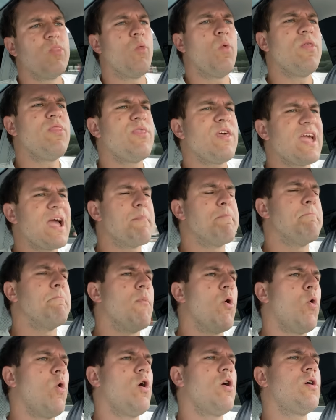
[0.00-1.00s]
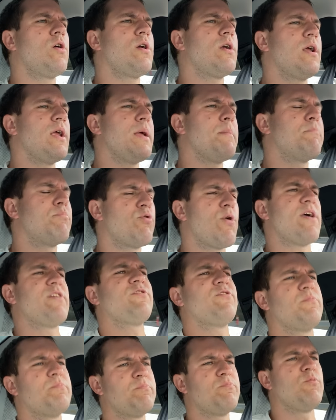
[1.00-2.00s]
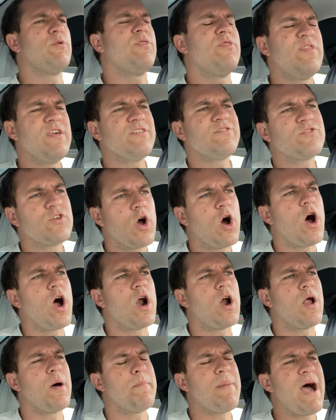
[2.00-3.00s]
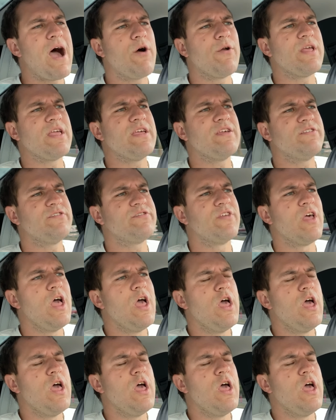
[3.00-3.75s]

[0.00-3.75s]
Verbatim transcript: One thing I'm more impressed with this car about is